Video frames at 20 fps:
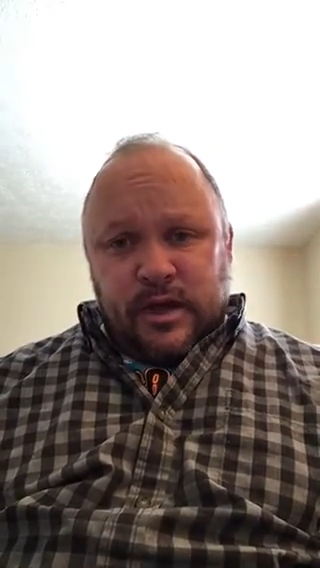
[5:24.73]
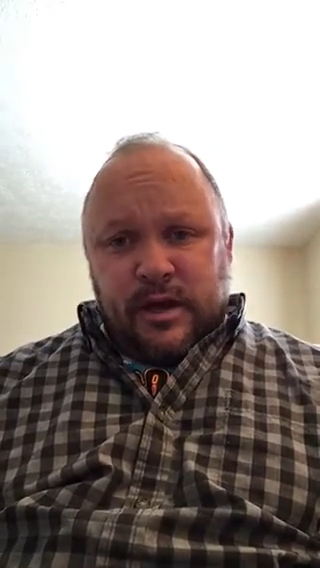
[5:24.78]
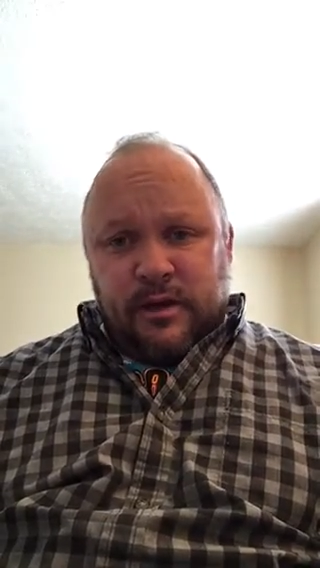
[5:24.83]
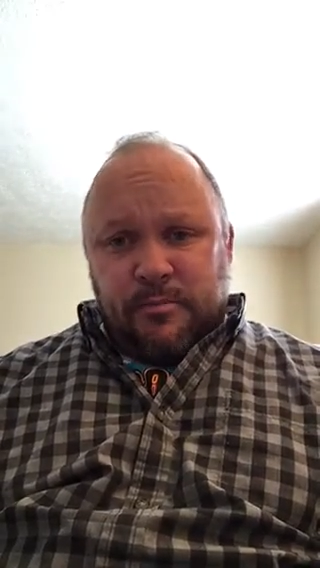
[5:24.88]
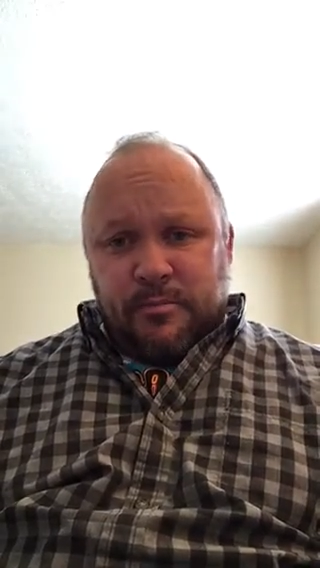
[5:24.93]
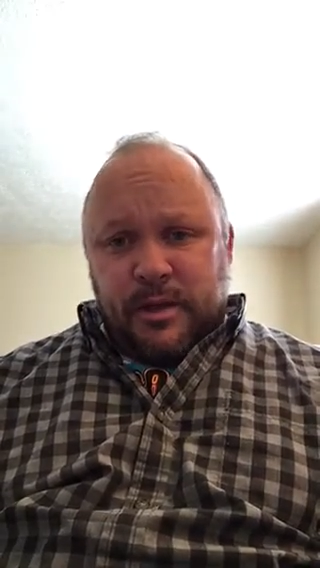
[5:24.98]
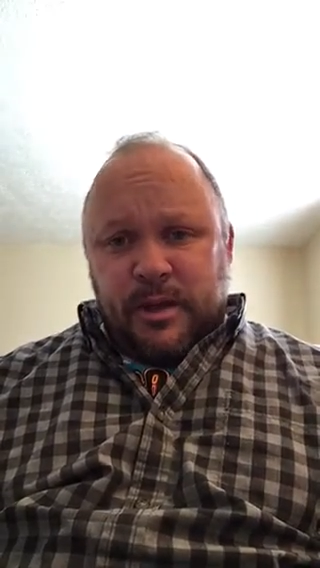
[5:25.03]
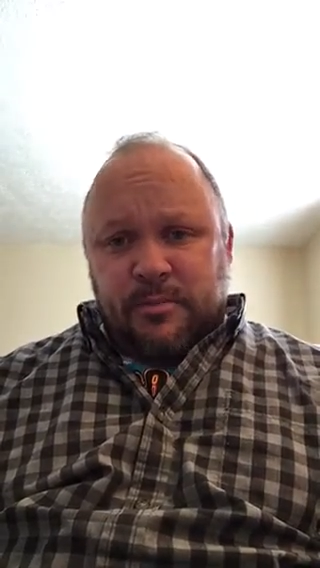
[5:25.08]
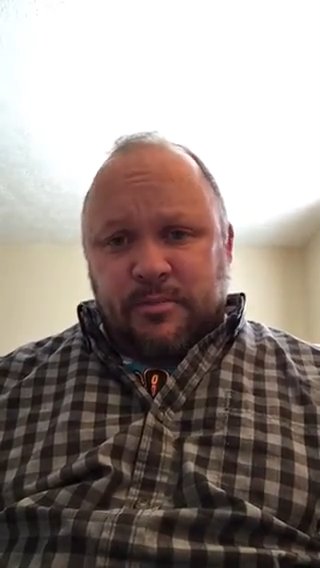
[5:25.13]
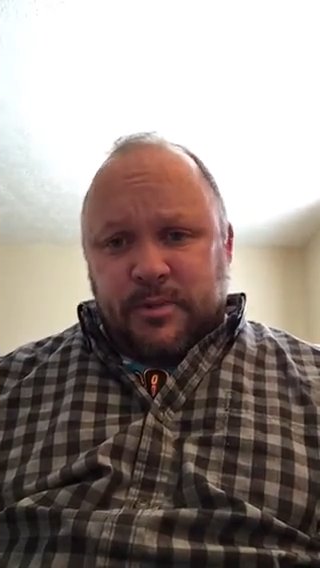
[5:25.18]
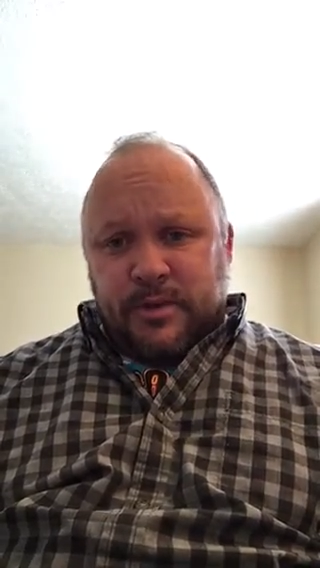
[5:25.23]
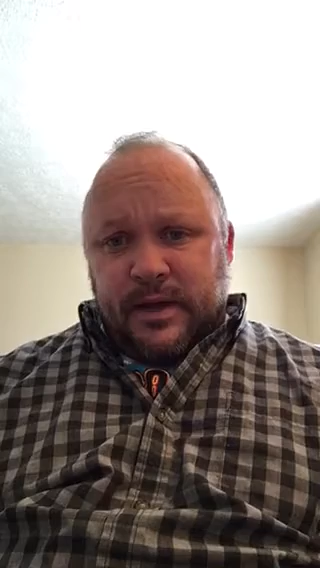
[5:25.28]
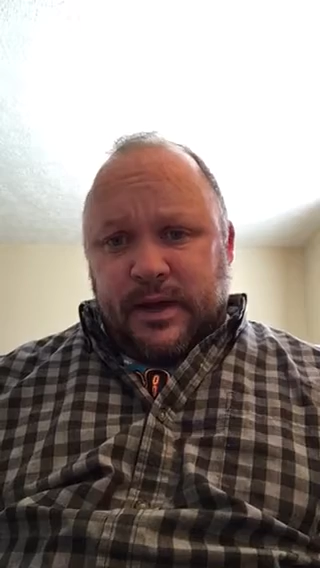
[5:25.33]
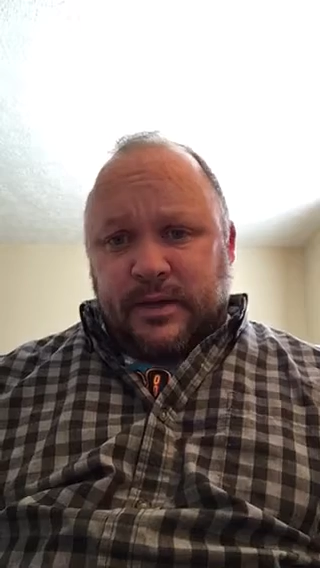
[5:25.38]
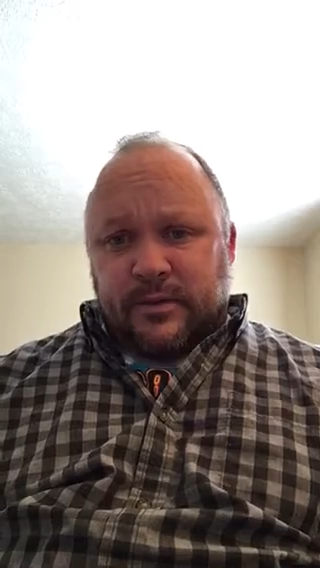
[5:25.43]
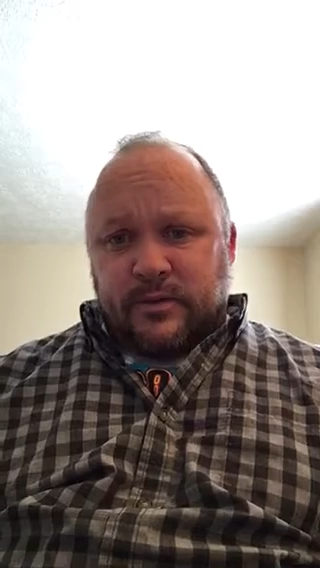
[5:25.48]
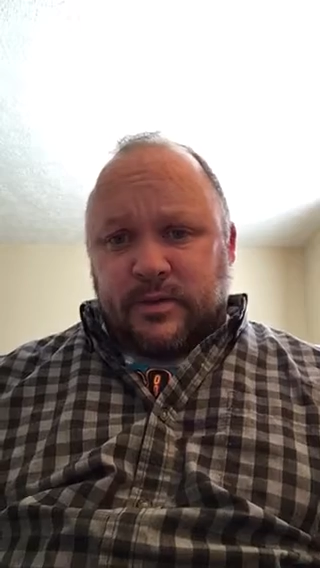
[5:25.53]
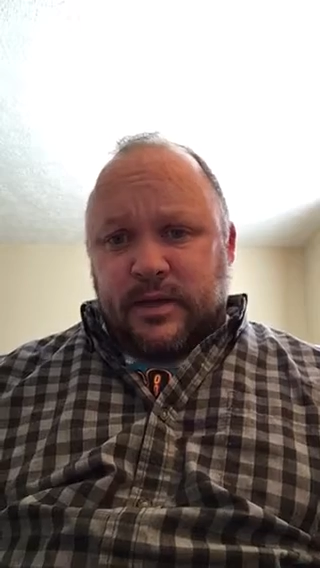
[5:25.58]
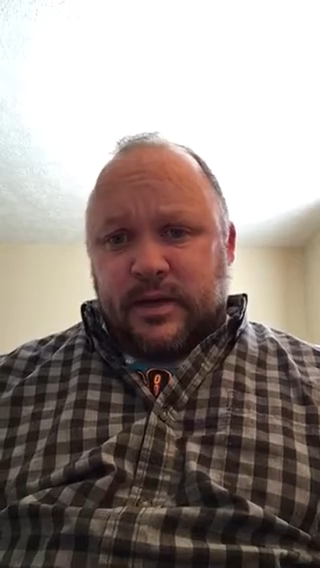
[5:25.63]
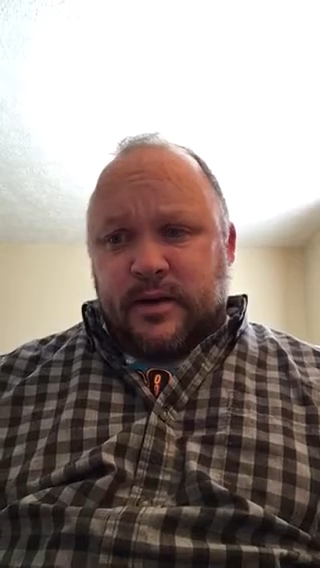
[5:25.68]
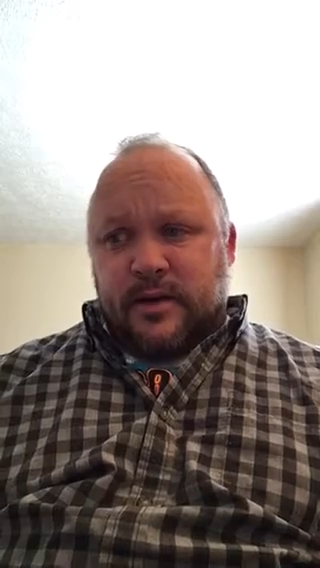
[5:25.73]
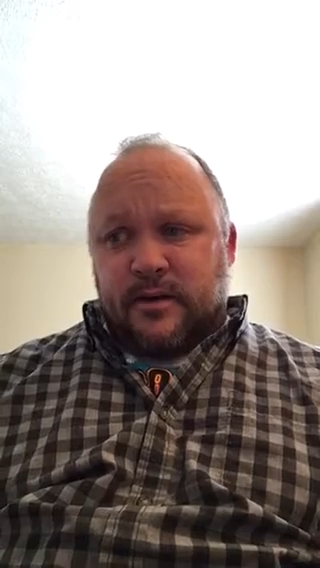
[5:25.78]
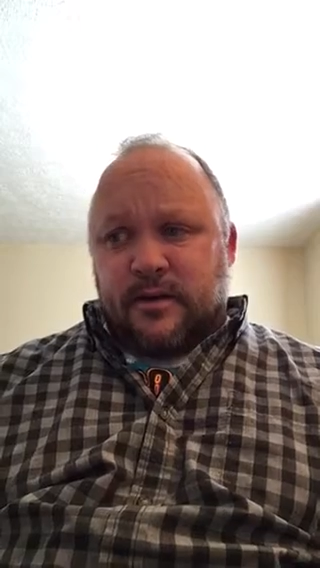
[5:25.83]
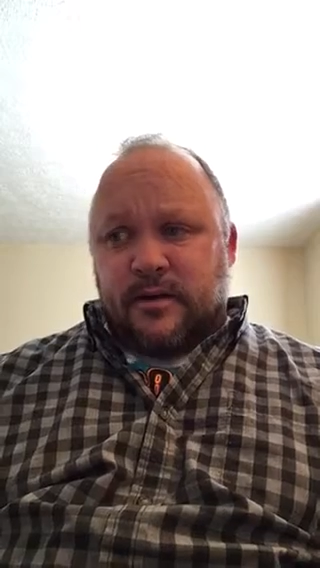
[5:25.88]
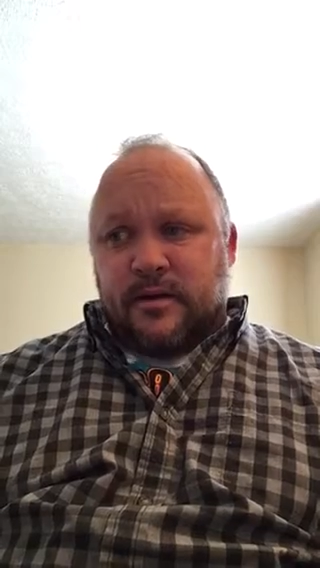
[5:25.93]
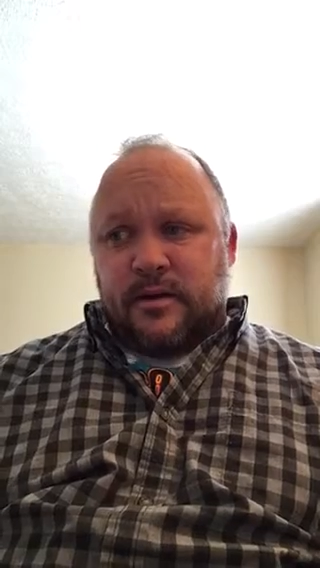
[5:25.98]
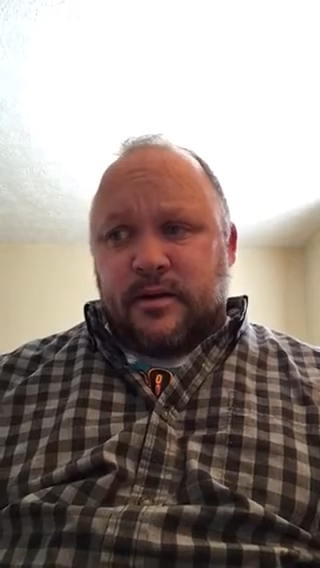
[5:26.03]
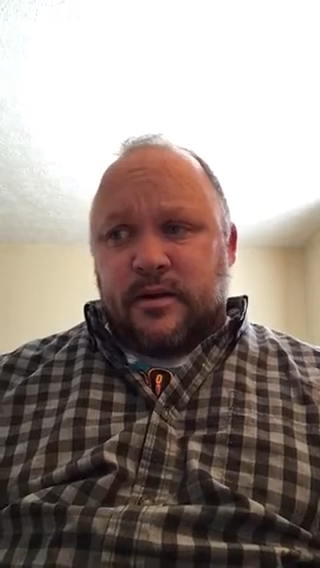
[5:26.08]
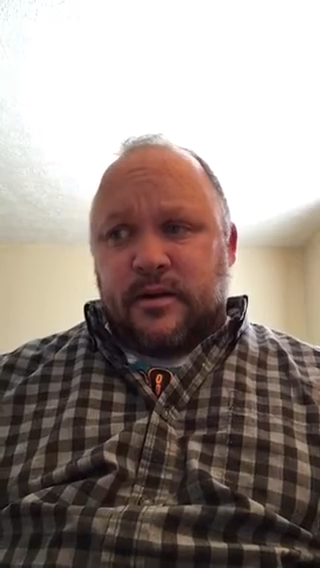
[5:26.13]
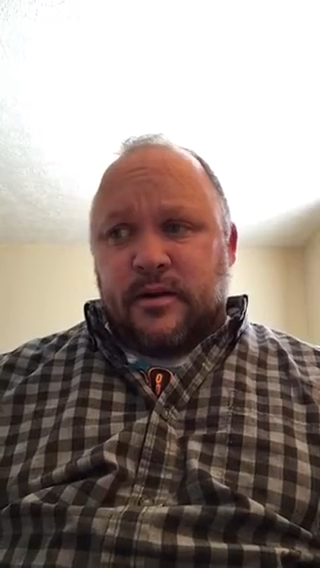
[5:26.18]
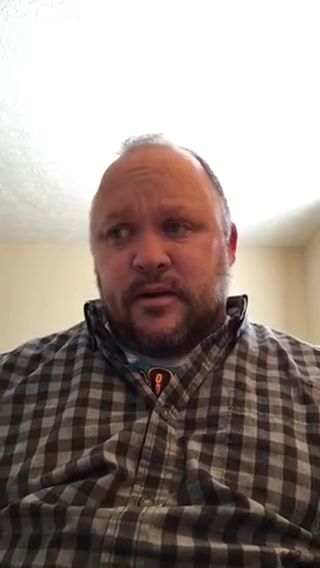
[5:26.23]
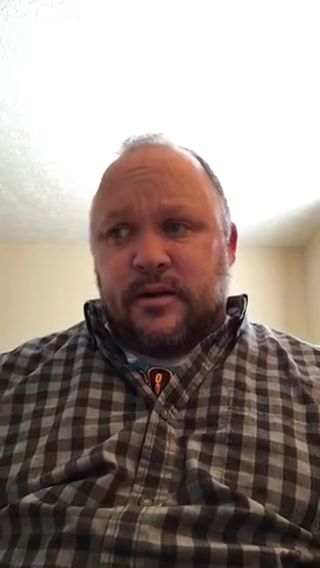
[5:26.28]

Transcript: lot of people out there